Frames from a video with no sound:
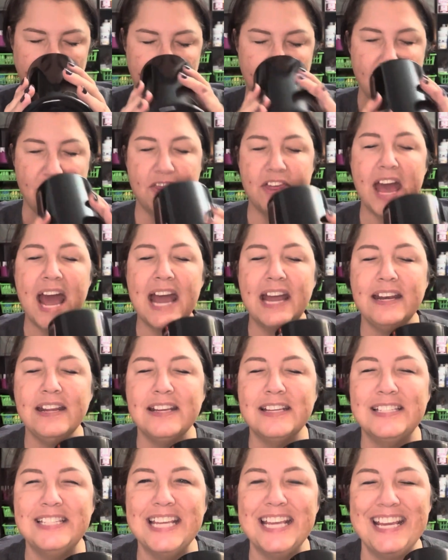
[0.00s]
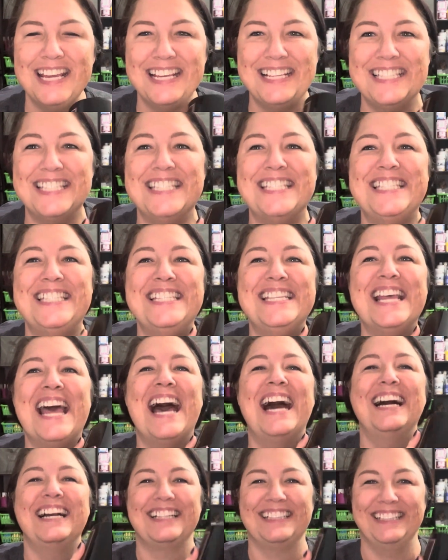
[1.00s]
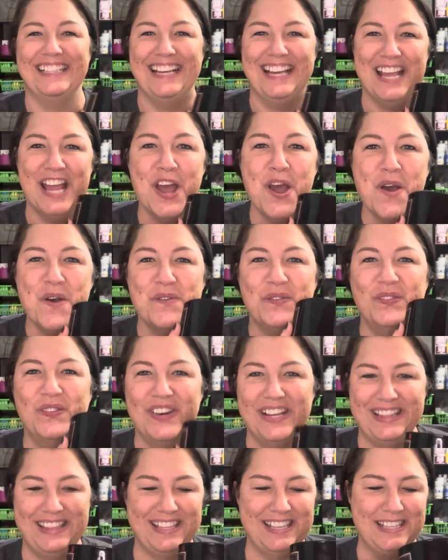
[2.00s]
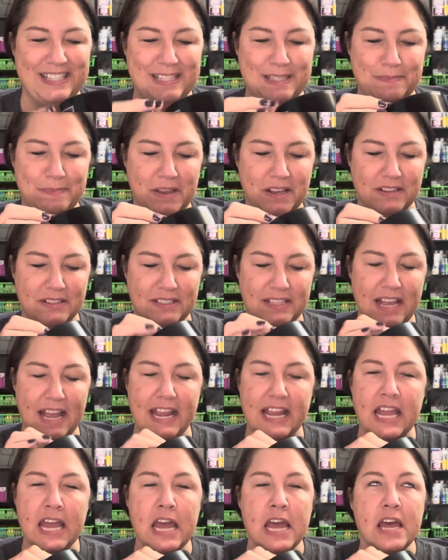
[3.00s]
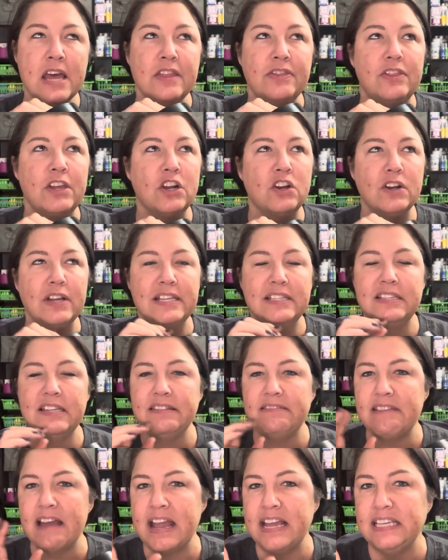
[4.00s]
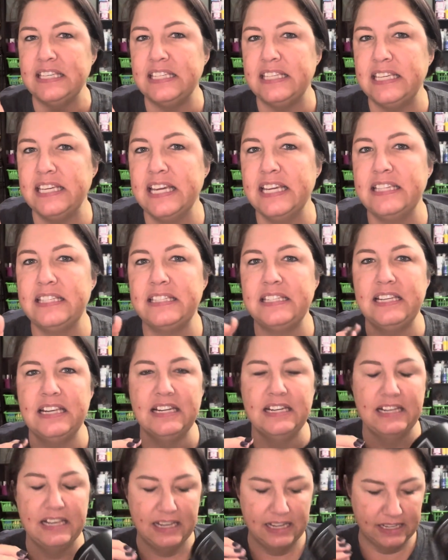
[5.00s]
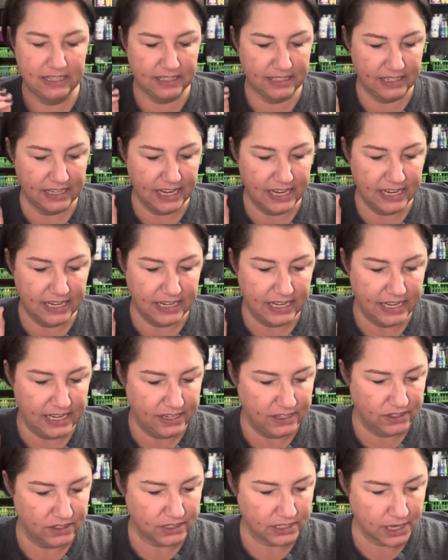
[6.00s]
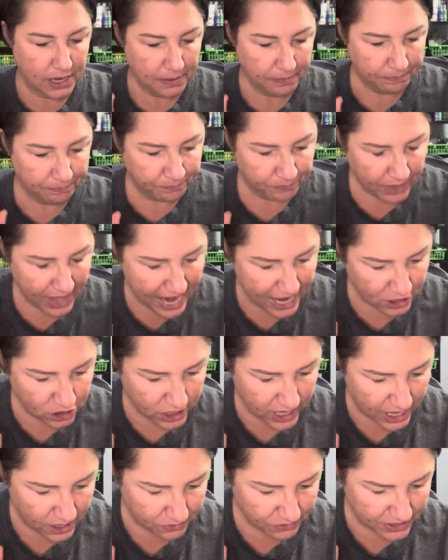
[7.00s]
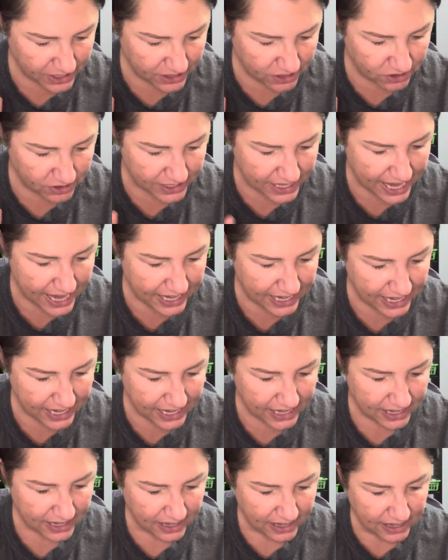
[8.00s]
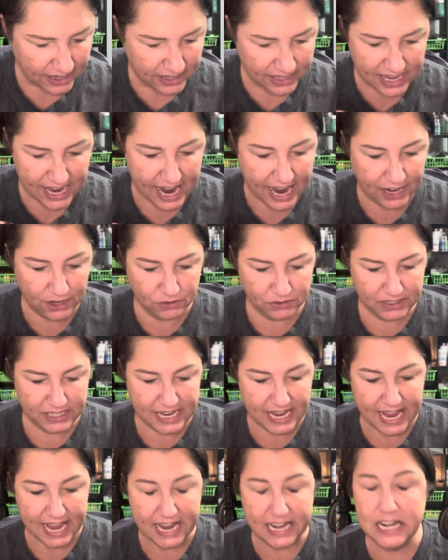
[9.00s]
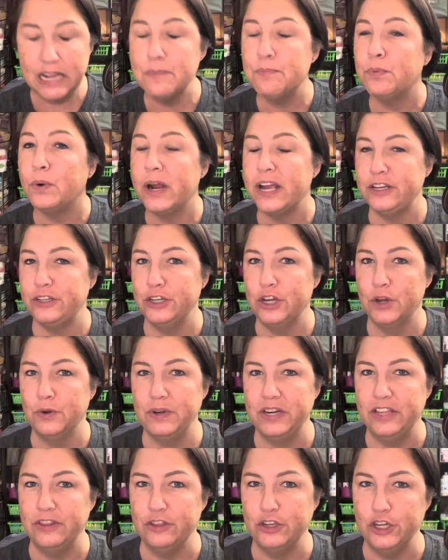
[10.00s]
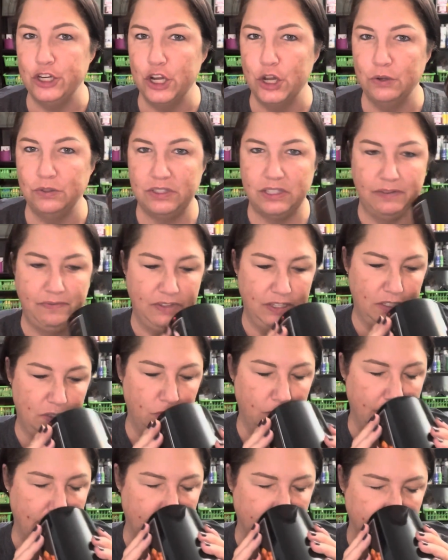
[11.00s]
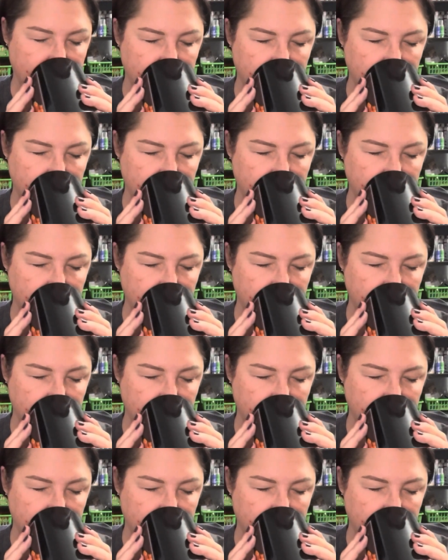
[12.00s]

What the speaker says: That is exactly what this smells like. There isn't that yeastiness. It is, actually, I don't think there's any, yeah, I don't see any bread note in the notes of this one.